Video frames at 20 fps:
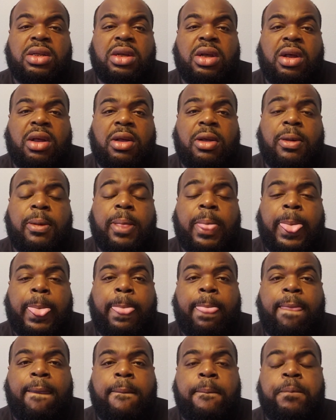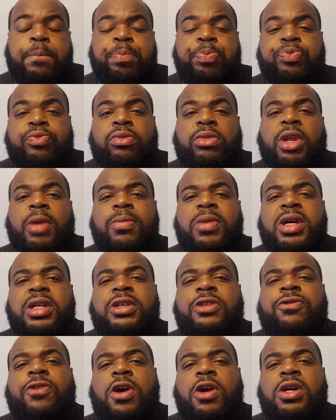But
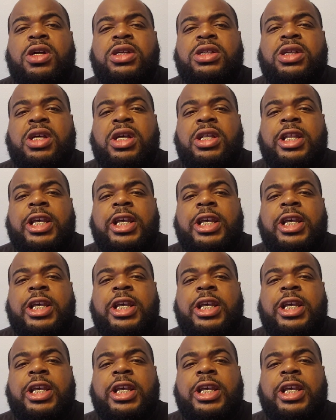as far as the